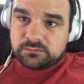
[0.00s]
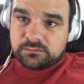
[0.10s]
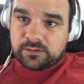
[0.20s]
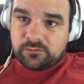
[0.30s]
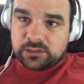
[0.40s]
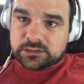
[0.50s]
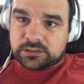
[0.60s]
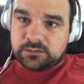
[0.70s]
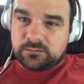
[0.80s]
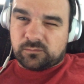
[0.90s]
I watched
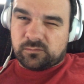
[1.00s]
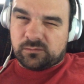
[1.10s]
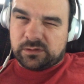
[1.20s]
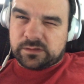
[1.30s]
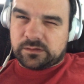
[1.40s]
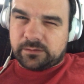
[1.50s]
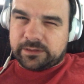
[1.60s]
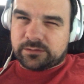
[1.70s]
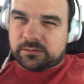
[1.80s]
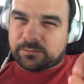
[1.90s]
it once all the way
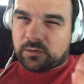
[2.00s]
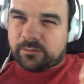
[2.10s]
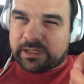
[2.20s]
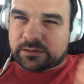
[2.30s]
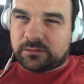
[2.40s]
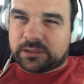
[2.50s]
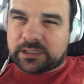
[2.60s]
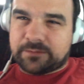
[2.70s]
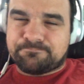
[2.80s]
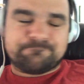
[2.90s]
through. I'm going back through it
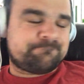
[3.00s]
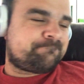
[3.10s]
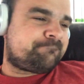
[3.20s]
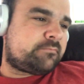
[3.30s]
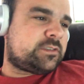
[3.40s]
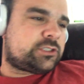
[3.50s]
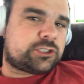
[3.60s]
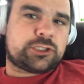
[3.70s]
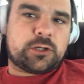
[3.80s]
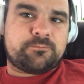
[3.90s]
again. It's a good
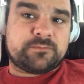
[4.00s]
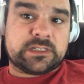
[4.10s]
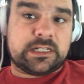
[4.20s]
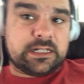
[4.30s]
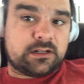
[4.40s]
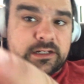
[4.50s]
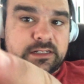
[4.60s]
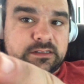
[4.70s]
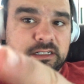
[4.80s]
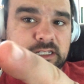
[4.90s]
show. Set here in
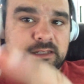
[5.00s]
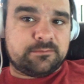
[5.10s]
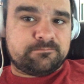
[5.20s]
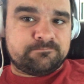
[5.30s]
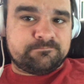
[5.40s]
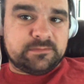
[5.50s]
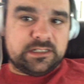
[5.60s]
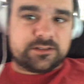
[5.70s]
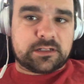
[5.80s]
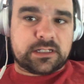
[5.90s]
Kentucky,
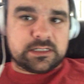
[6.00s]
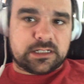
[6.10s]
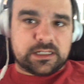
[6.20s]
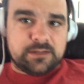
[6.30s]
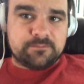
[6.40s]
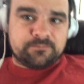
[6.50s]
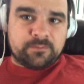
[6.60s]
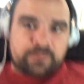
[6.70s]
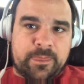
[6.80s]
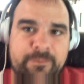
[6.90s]
Eastern Kentucky,
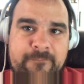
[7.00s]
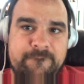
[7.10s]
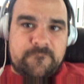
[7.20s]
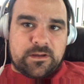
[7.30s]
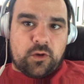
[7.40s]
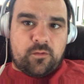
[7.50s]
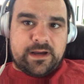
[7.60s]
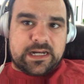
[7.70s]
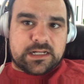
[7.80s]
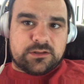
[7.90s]
coal
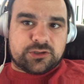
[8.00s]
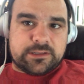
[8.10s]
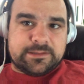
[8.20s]
mining country.